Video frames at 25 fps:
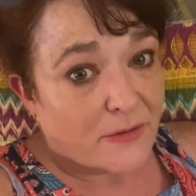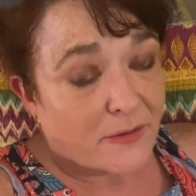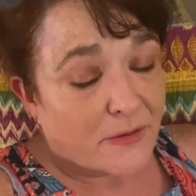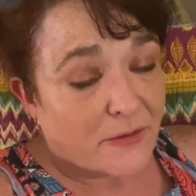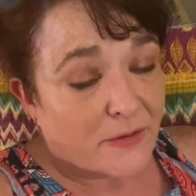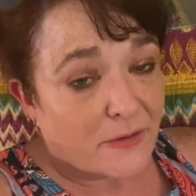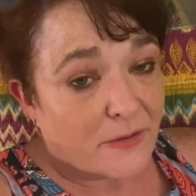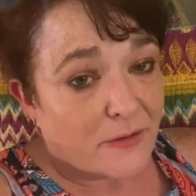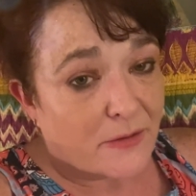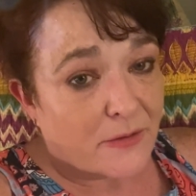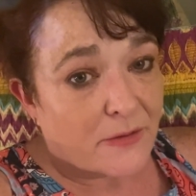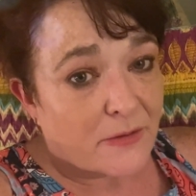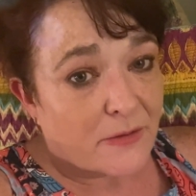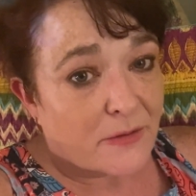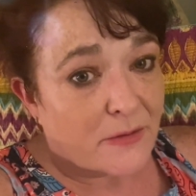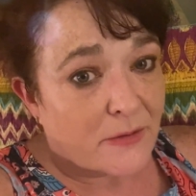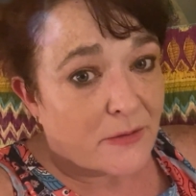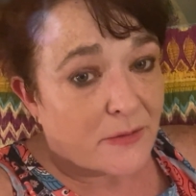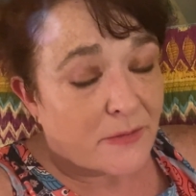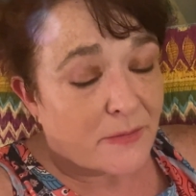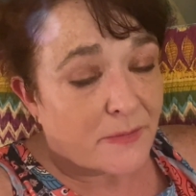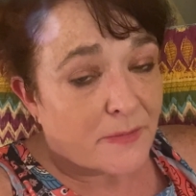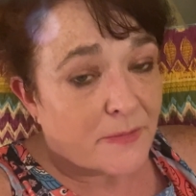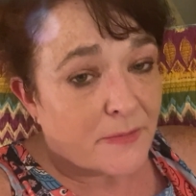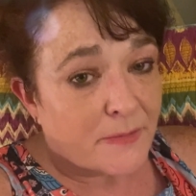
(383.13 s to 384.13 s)

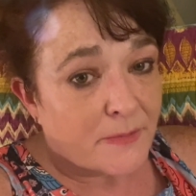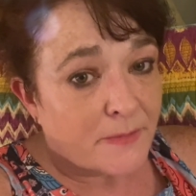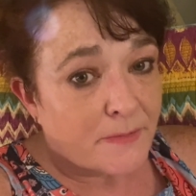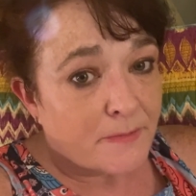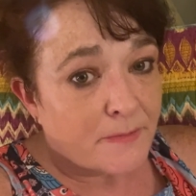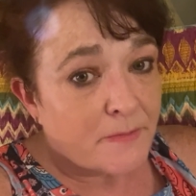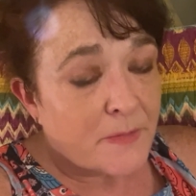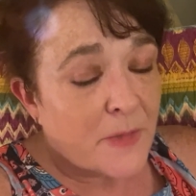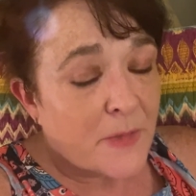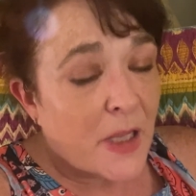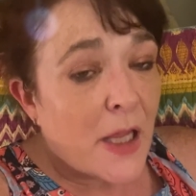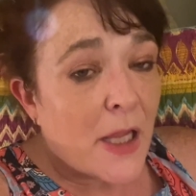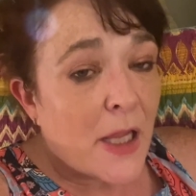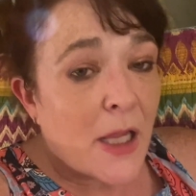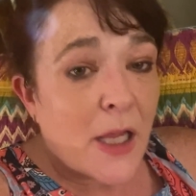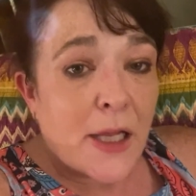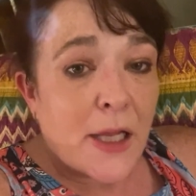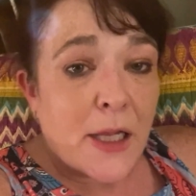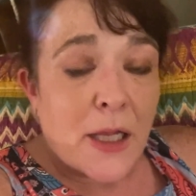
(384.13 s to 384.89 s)
Nobody speaks.